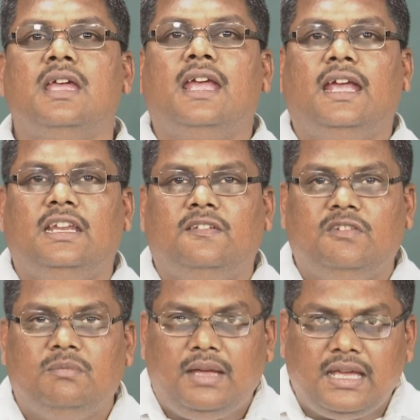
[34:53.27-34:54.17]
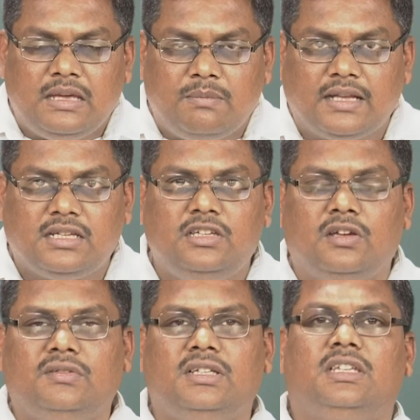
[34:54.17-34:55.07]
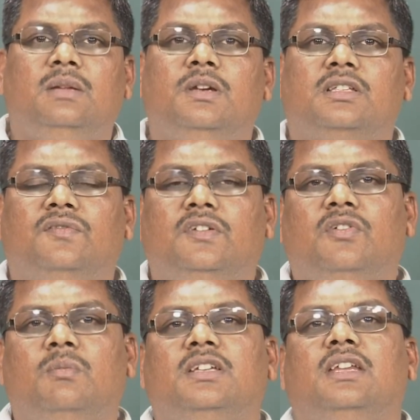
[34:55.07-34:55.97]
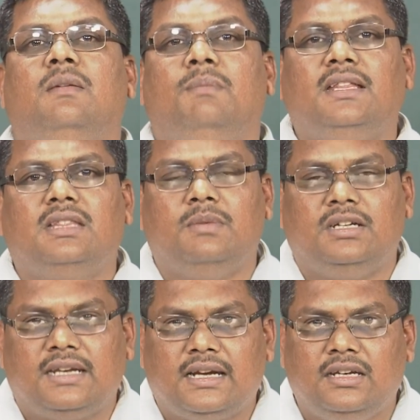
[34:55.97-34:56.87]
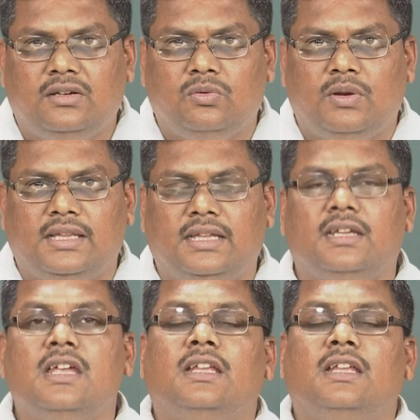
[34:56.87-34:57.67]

and if we make imagery of these 3 bits of information and make them interacting together,